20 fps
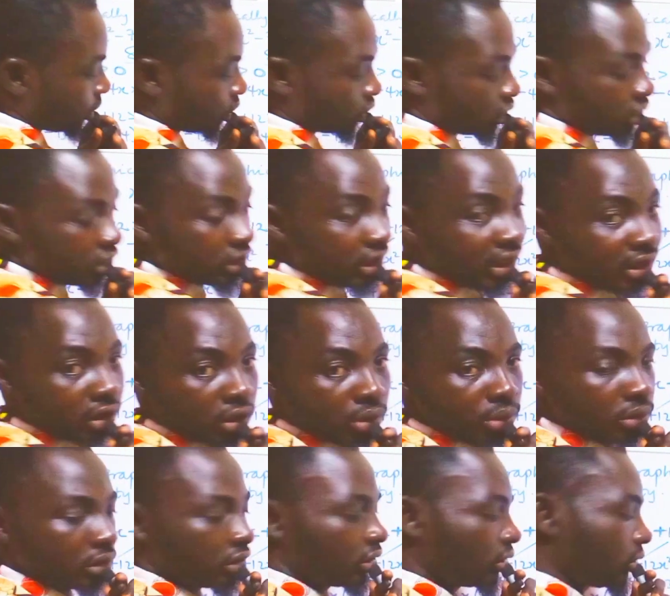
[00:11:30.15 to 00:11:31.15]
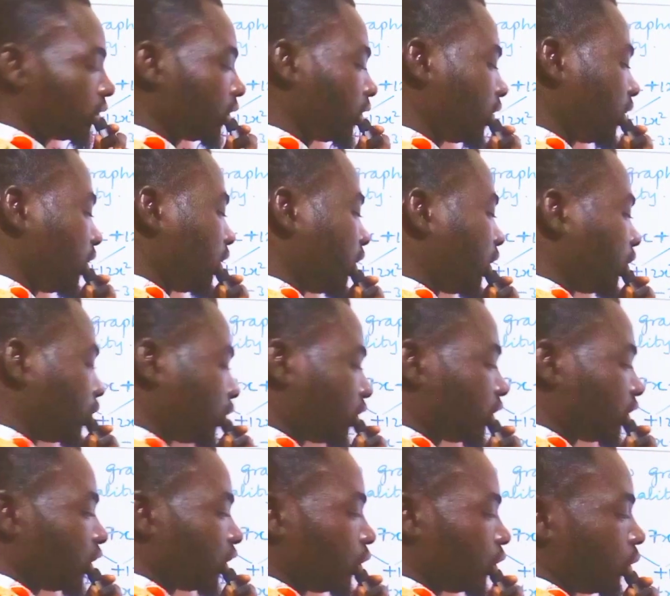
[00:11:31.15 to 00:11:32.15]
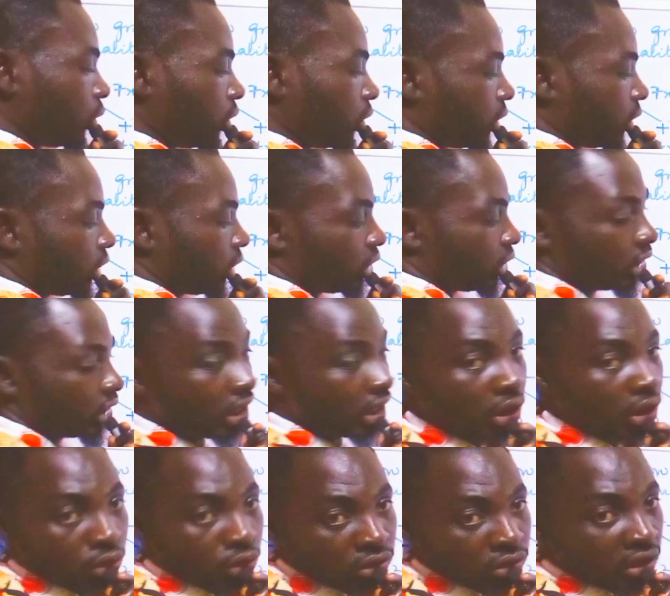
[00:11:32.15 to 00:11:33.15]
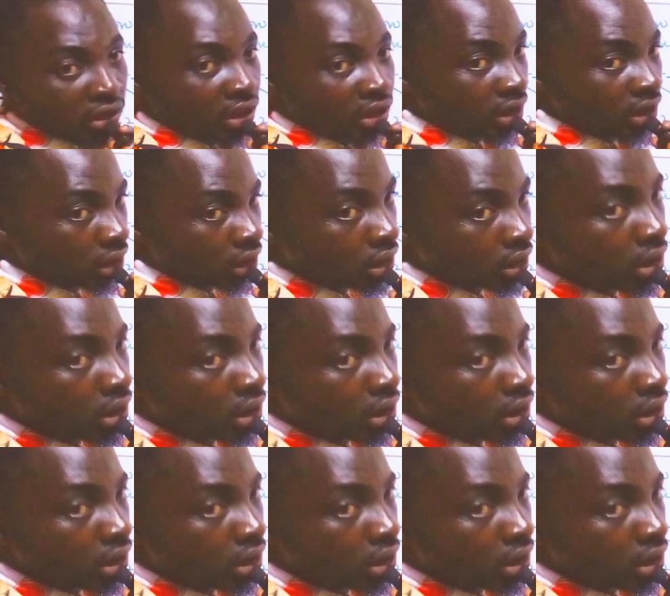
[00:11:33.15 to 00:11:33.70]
But if they are not meeting, I'll shade the outer